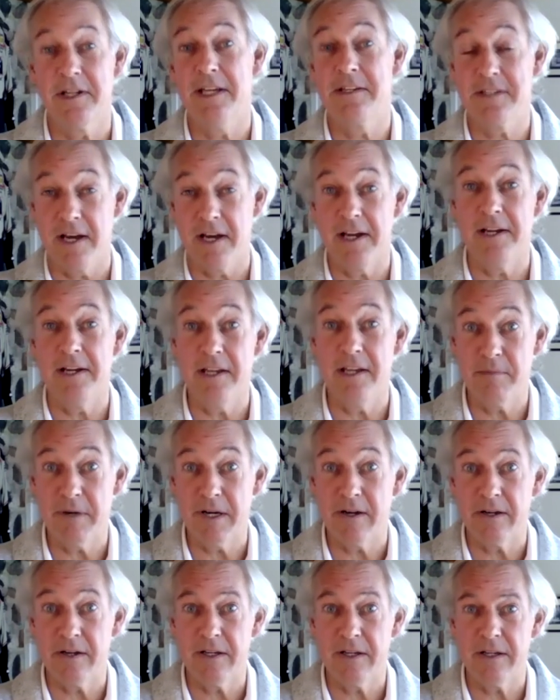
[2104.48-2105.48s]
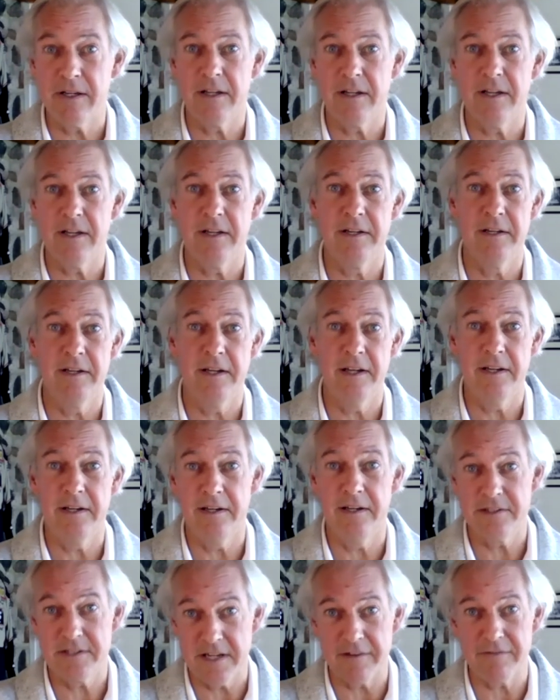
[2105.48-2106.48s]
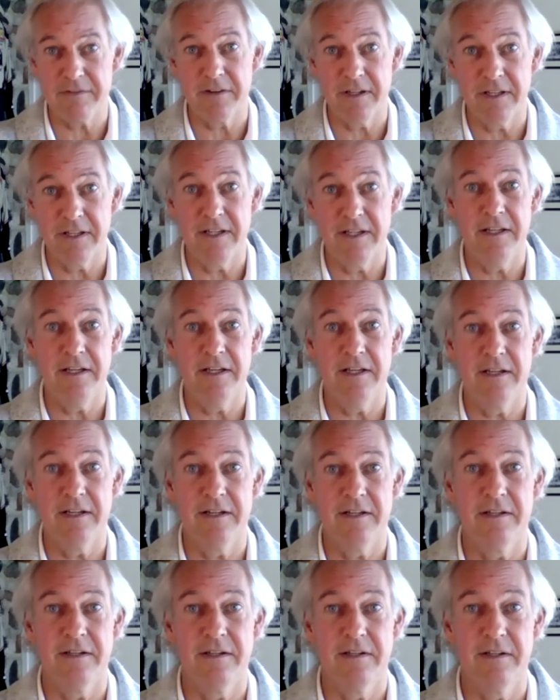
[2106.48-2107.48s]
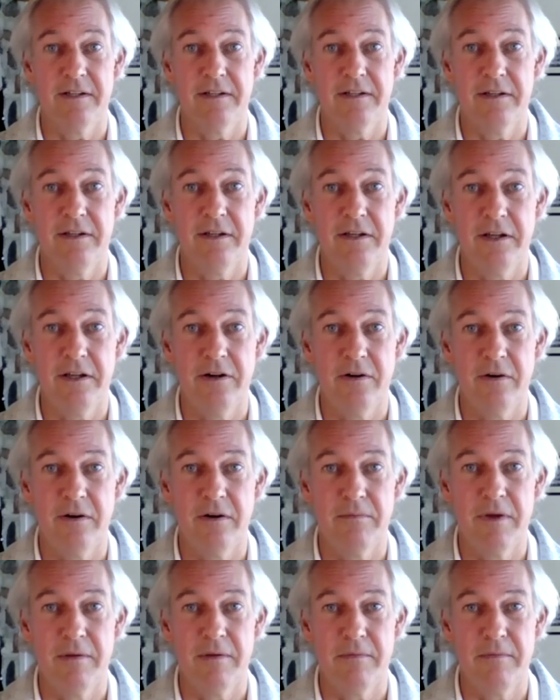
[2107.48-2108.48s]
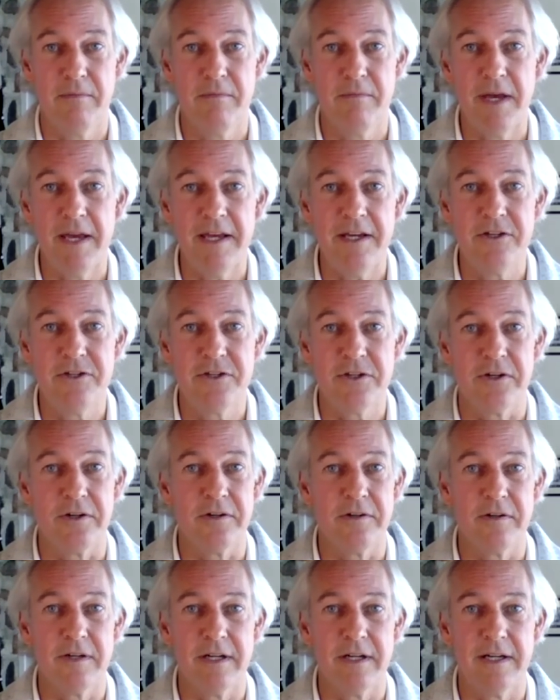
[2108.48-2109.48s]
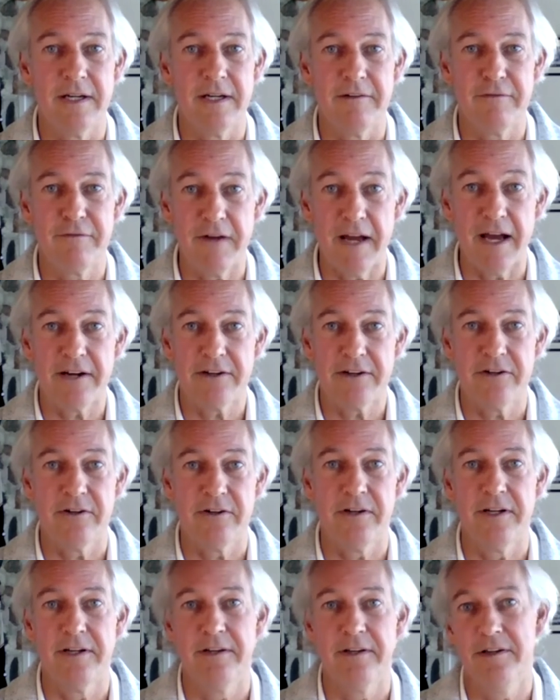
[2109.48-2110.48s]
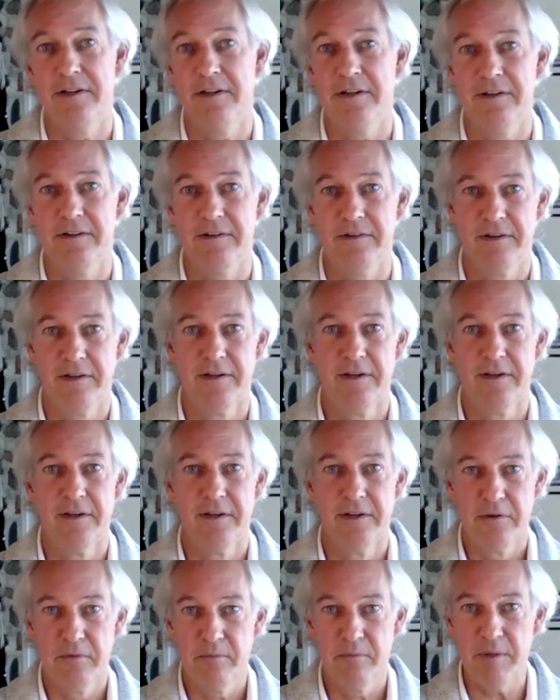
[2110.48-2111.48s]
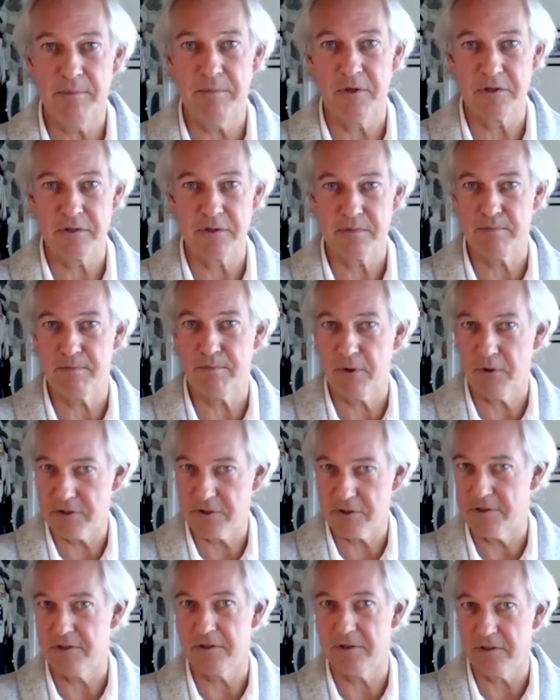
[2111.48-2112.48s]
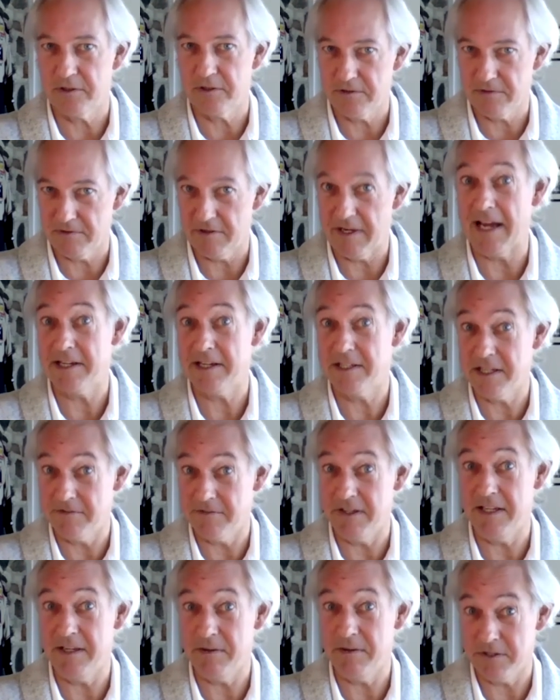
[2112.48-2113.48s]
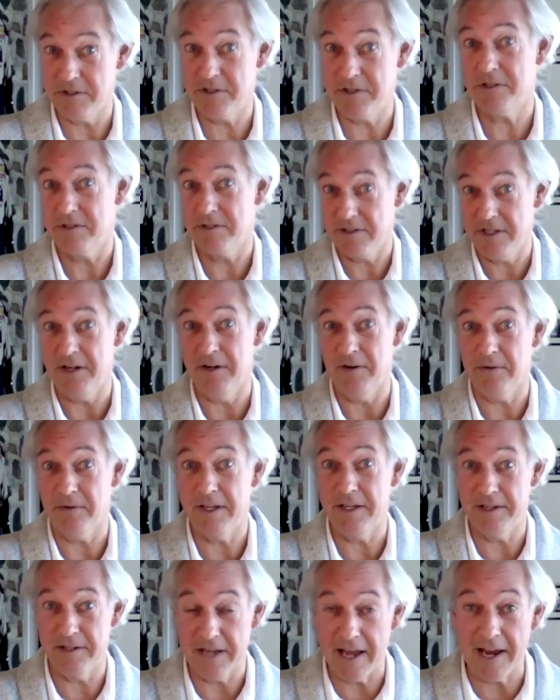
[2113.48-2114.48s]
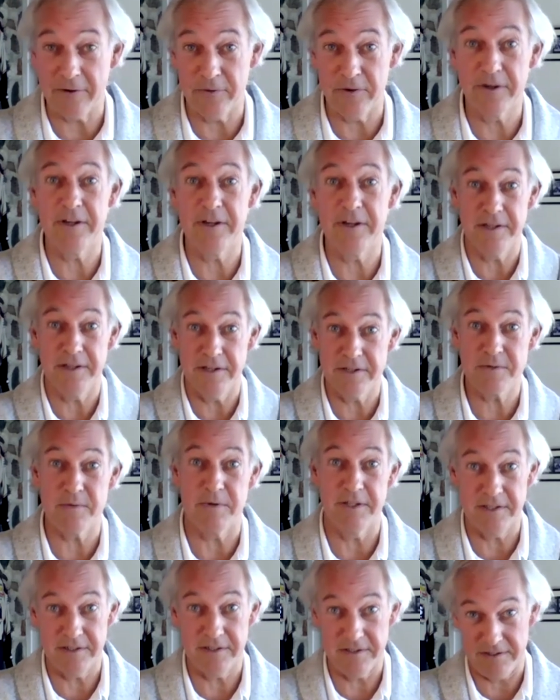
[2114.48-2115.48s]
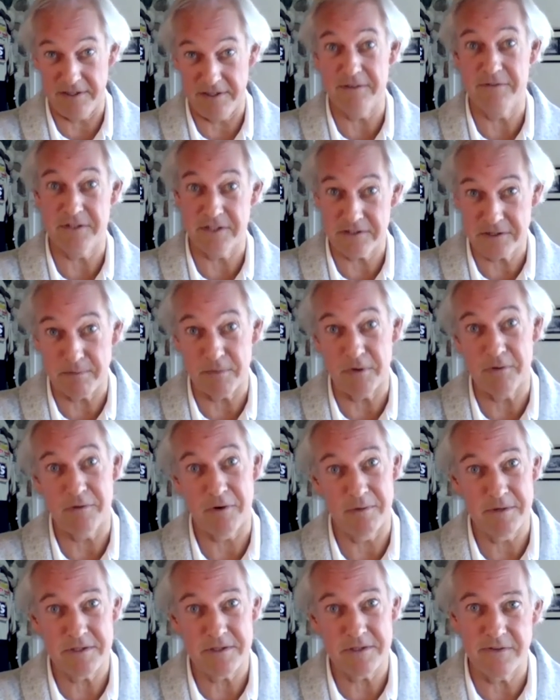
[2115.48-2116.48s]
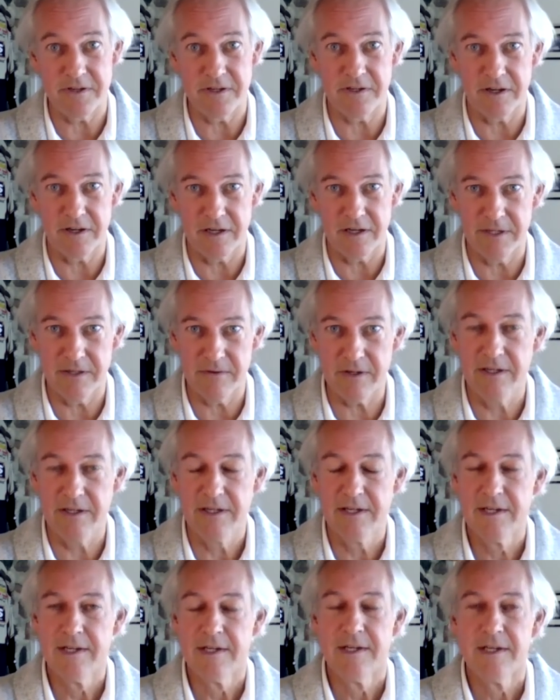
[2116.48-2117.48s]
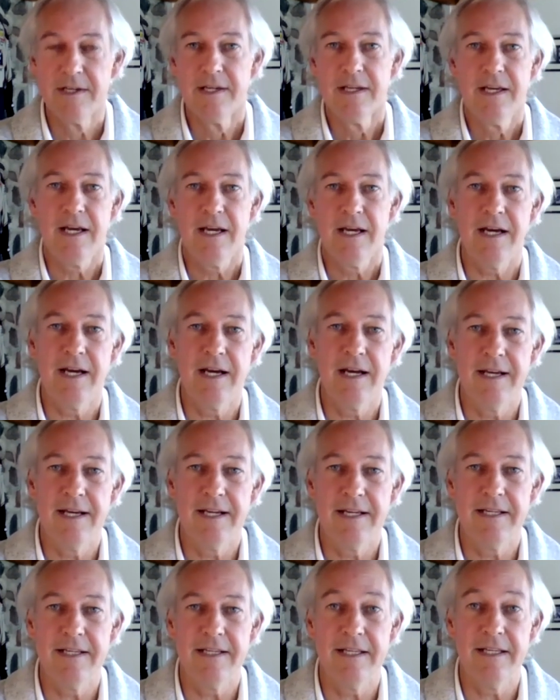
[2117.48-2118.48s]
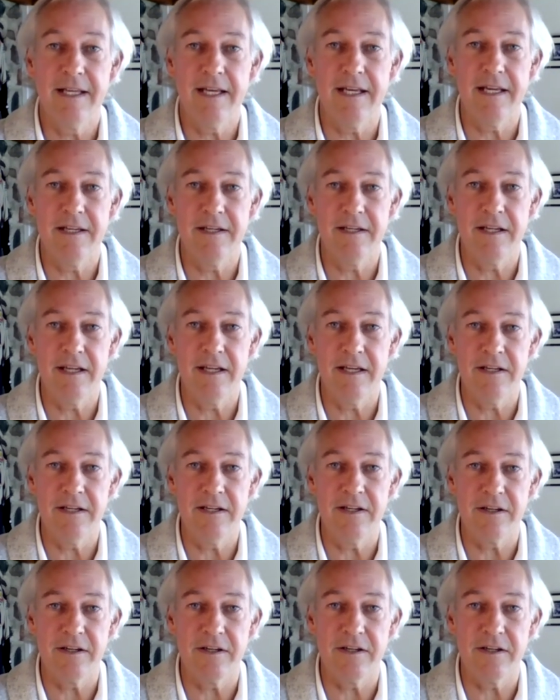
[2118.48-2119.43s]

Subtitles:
anxiety about it, and it's definitely a major factor in people's personal activity, which in aggregate is what gives us the performance of the economy, right? And